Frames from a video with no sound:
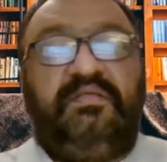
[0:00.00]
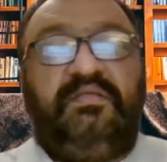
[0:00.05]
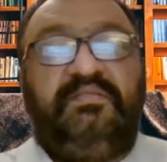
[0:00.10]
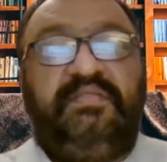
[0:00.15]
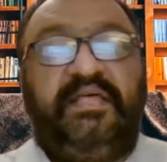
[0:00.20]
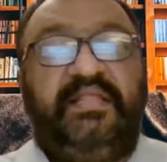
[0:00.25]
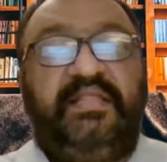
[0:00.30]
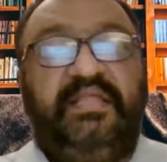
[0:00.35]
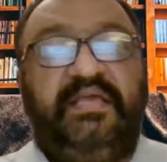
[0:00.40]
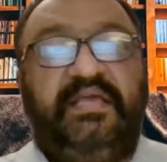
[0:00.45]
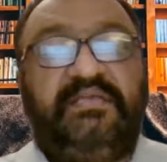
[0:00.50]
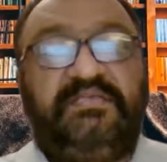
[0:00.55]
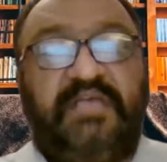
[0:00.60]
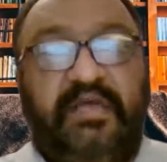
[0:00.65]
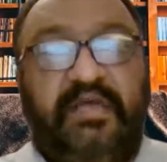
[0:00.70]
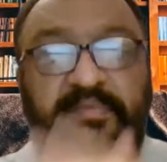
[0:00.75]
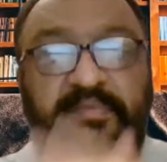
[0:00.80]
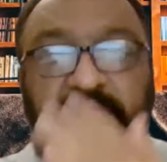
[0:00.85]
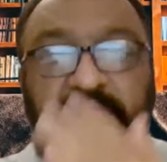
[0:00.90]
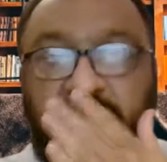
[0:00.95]
Then the
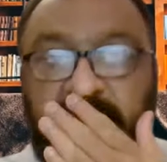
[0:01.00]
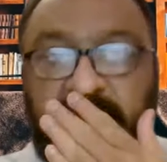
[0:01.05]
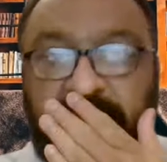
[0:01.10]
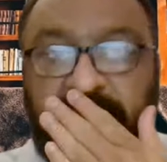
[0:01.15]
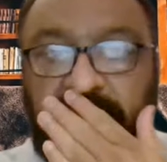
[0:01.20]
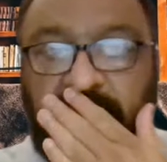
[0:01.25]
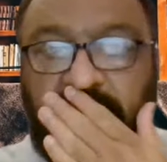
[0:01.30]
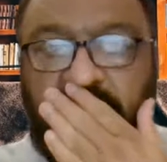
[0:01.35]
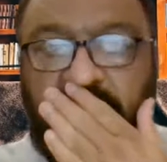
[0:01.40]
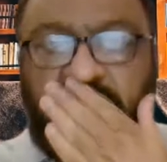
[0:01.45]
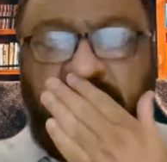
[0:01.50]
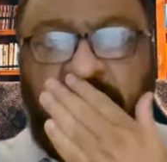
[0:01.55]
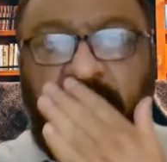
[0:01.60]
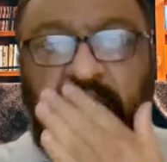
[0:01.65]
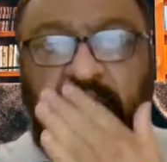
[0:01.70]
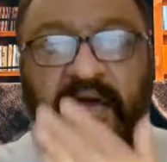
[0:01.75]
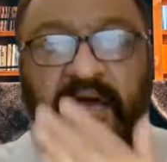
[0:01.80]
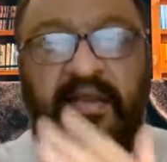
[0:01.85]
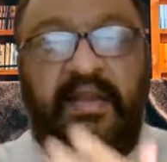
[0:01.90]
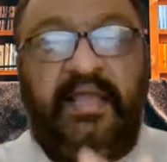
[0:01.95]
examiners
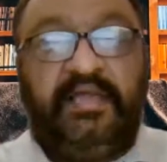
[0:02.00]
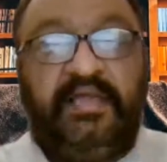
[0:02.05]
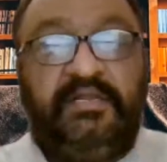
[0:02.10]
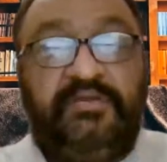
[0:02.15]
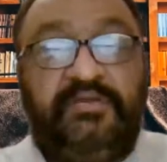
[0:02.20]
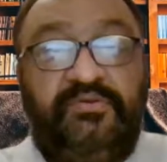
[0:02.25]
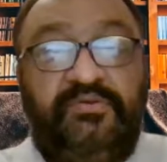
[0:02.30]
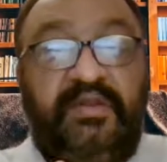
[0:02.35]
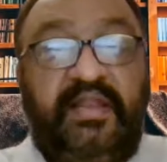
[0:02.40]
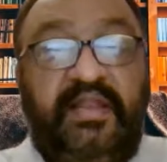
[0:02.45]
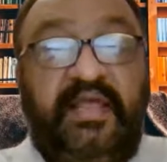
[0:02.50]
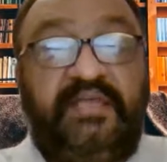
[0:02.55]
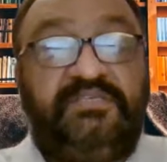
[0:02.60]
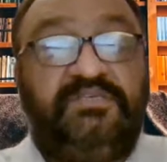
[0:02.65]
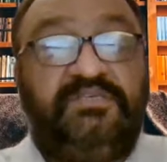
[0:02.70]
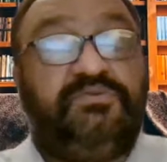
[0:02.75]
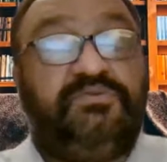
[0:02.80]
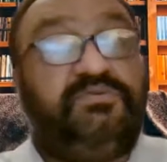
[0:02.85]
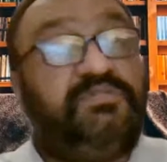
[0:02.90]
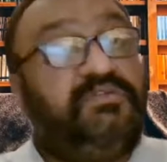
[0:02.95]
are likely to
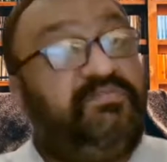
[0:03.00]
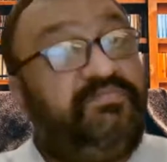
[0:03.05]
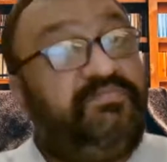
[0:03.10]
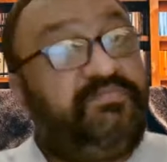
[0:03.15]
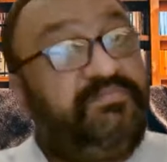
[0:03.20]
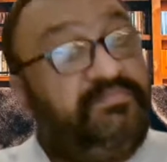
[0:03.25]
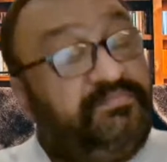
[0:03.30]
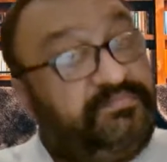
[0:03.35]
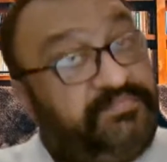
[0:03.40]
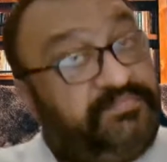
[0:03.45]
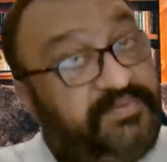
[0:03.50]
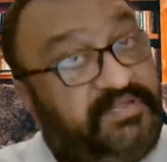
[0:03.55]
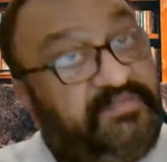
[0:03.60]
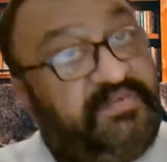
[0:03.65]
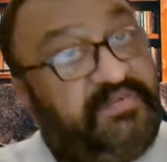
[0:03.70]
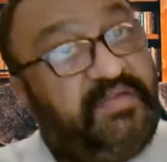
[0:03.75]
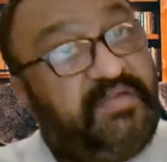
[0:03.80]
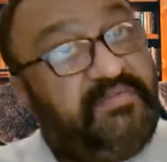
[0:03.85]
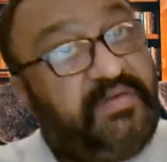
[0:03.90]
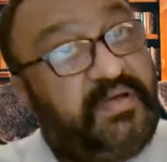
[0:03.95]
relax into the
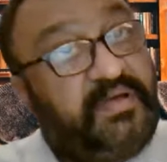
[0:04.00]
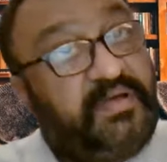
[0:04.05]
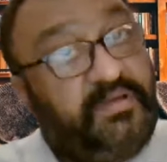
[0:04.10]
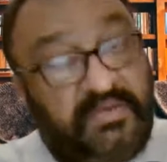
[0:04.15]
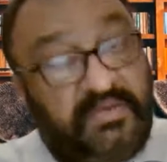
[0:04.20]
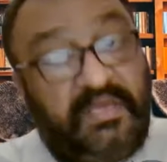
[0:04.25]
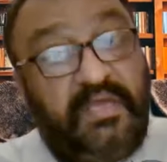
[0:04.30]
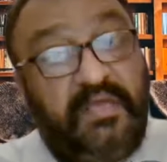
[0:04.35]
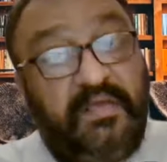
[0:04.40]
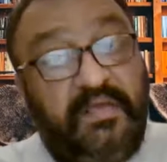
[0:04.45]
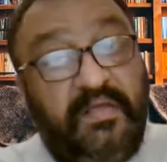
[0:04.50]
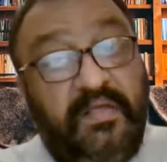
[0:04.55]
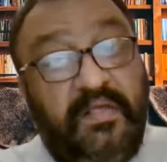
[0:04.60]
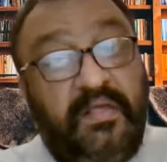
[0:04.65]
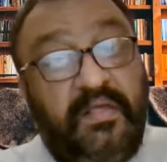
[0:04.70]
pre-viva, okay?